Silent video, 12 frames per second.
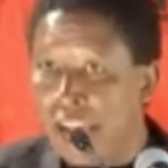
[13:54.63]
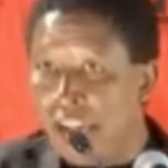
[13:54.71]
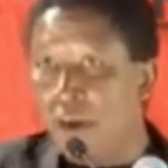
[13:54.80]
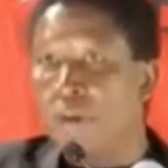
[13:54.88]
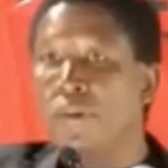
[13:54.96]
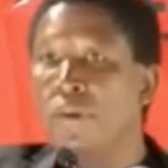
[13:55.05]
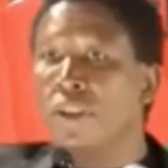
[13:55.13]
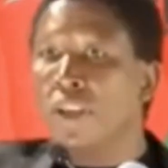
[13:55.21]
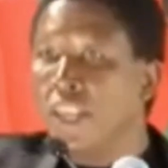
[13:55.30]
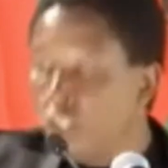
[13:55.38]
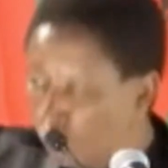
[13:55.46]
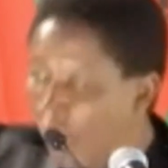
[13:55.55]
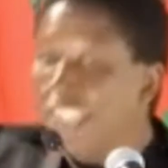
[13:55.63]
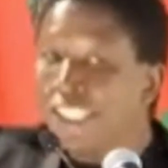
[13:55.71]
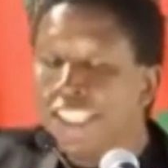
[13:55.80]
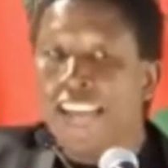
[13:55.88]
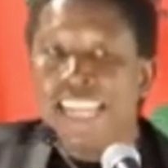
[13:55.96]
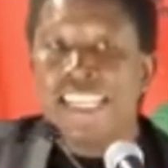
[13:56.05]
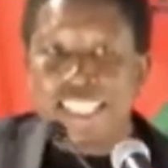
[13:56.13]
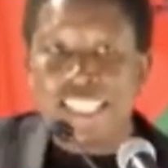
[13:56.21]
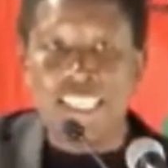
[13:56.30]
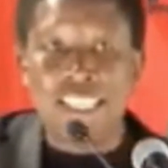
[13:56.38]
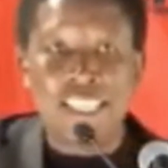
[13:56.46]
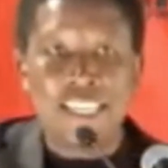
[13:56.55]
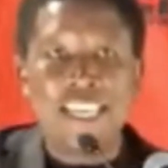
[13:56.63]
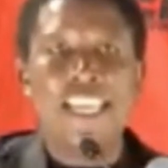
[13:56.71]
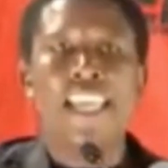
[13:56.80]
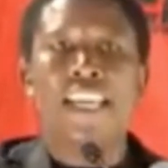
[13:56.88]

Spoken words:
now in 2019